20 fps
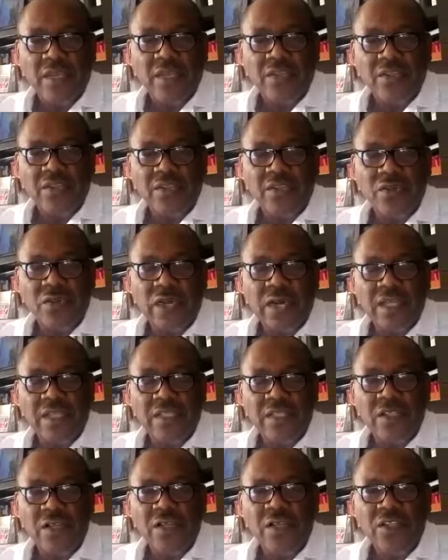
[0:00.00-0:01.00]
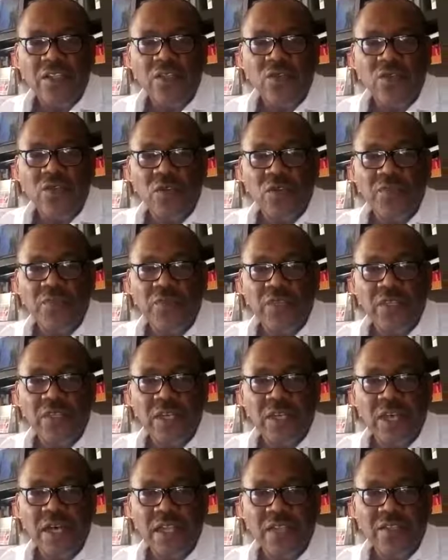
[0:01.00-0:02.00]
So as long as you don't put
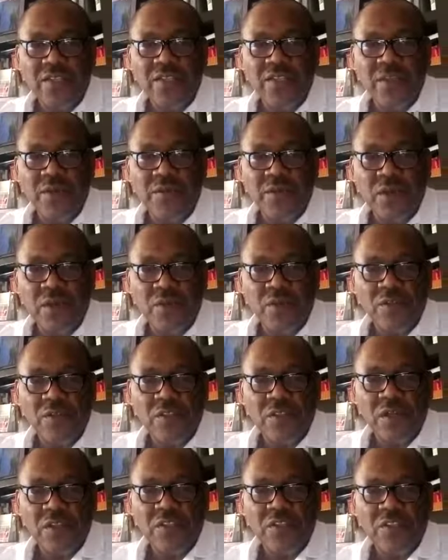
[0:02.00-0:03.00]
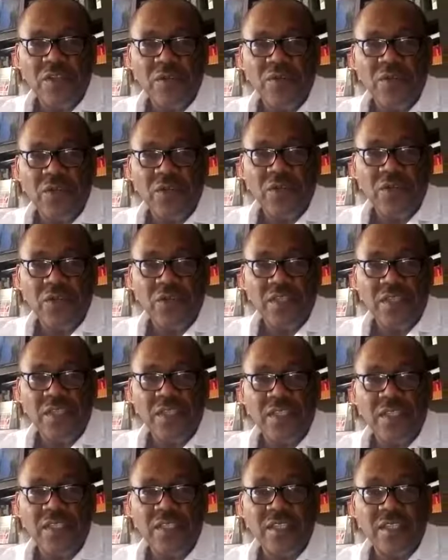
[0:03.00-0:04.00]
your hand to your mouth, or someone don't
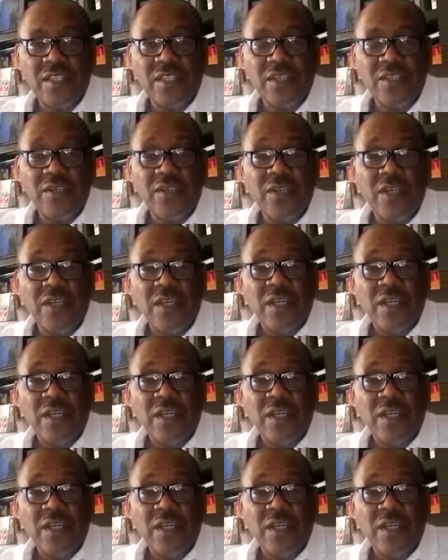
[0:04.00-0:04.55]
sneeze on you,